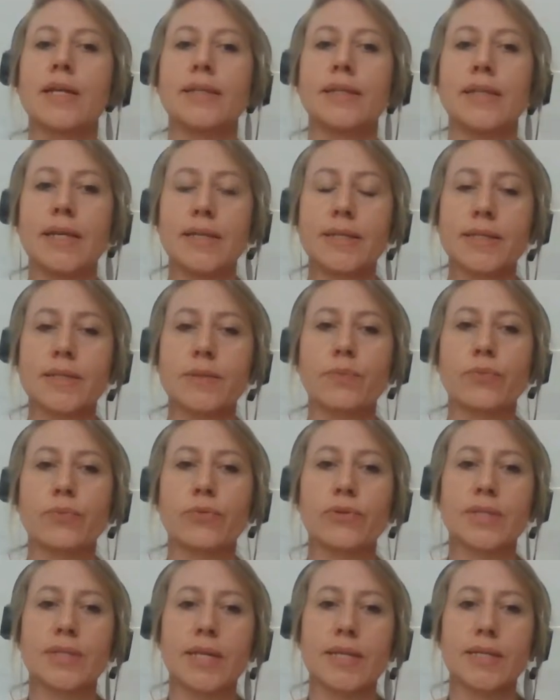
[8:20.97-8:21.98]
This
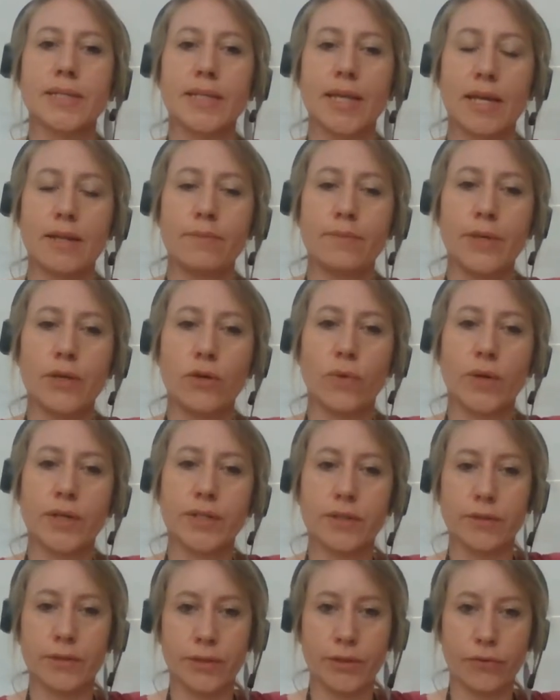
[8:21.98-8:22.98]
process can be
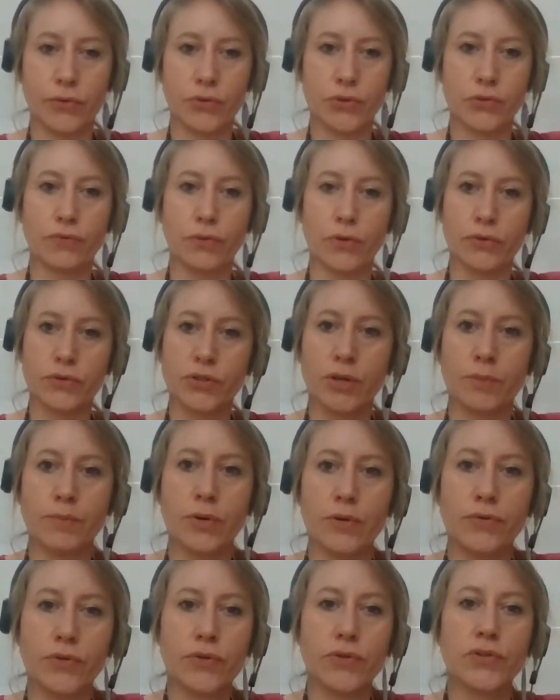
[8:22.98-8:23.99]
quite onerous for some
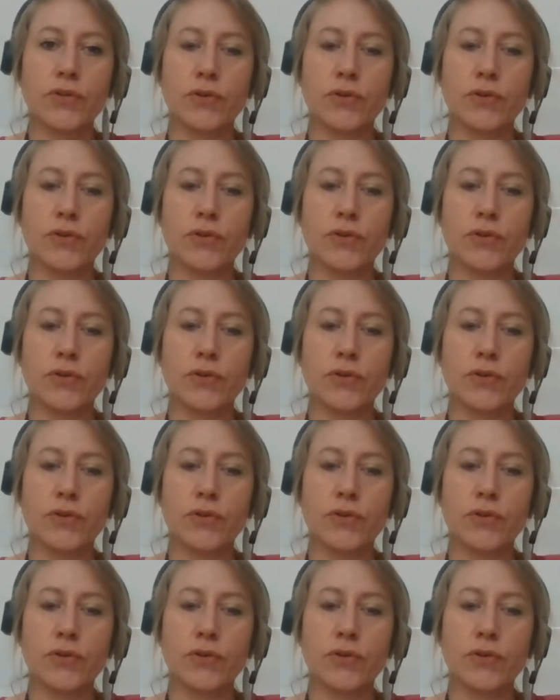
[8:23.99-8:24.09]
of you,